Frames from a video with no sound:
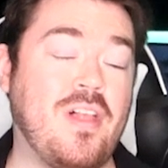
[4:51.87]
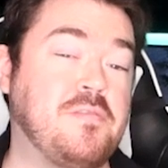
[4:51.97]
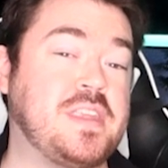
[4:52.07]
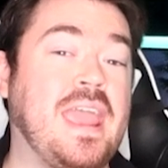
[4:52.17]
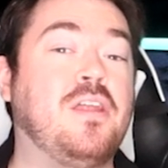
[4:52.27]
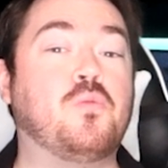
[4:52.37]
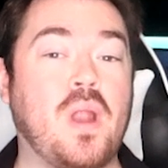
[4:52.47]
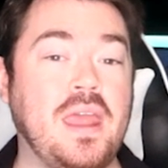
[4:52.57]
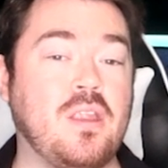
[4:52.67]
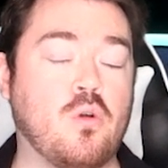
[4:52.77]
left and
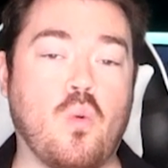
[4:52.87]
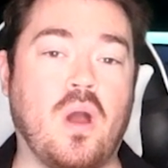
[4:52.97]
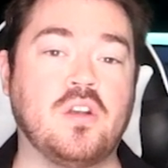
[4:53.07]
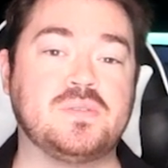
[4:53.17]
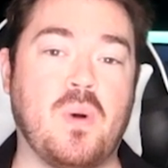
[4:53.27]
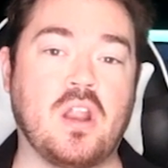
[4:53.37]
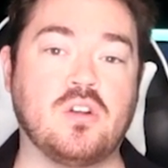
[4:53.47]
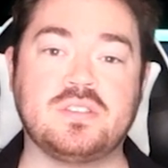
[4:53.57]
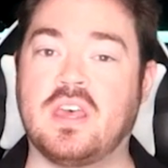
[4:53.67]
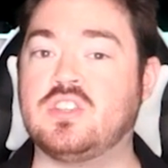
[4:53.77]
right, it requires
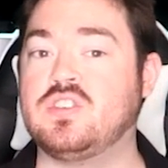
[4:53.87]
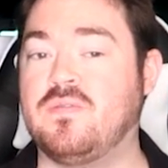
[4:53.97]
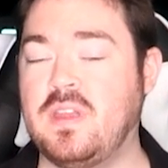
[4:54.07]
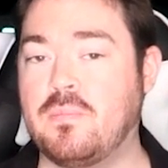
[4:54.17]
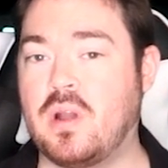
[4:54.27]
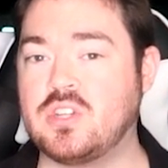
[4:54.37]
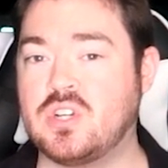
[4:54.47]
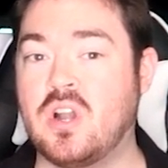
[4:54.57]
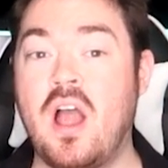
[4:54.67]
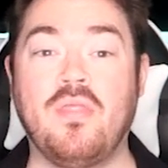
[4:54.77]
moderate/severe
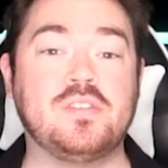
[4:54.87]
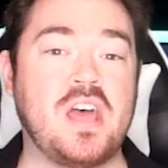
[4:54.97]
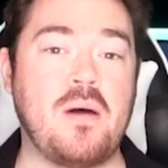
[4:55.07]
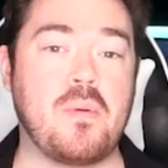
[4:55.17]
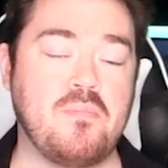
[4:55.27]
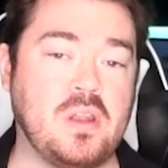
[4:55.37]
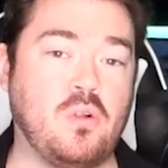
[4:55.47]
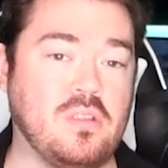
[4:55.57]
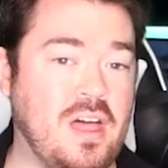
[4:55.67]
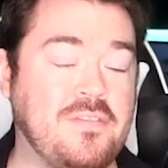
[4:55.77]
pressure. The top,
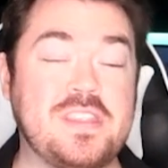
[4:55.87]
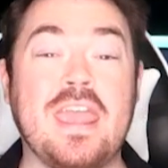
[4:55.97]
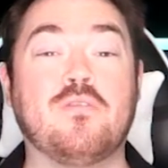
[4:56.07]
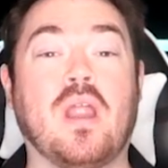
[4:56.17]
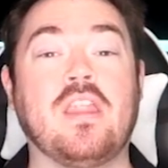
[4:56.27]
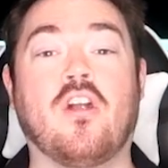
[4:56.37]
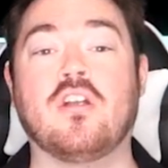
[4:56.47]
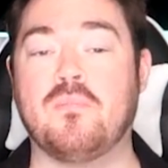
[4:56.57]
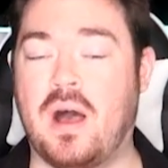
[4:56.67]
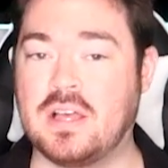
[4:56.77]
middle, left, and right
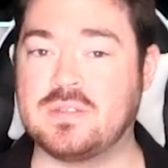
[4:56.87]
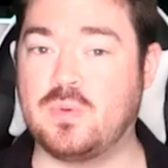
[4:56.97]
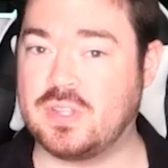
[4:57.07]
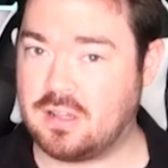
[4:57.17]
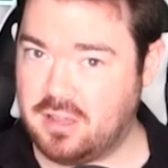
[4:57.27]
are impossible to